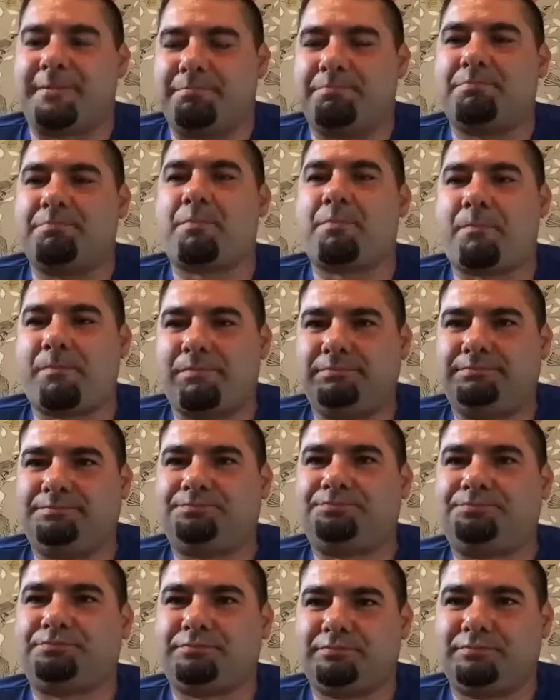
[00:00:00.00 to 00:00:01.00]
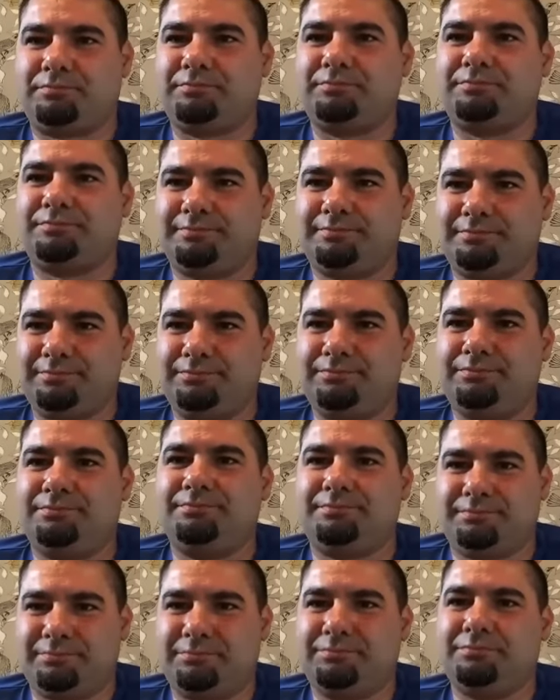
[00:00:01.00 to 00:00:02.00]
you're watching it to learn something,
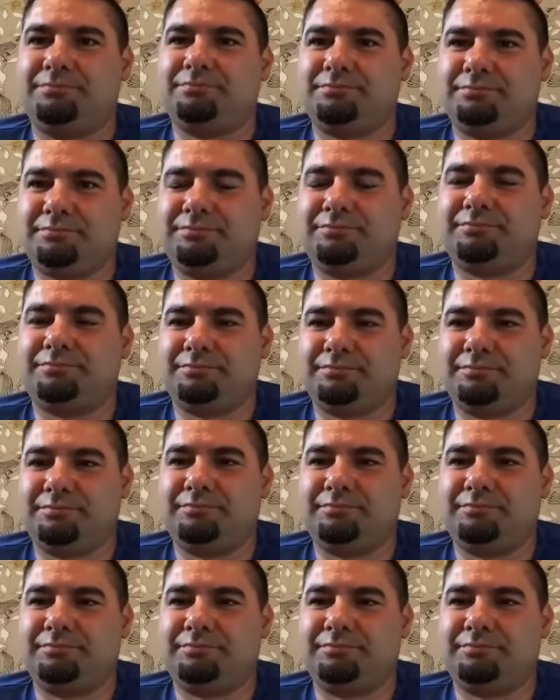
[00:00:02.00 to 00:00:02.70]
and you're looking at the guy in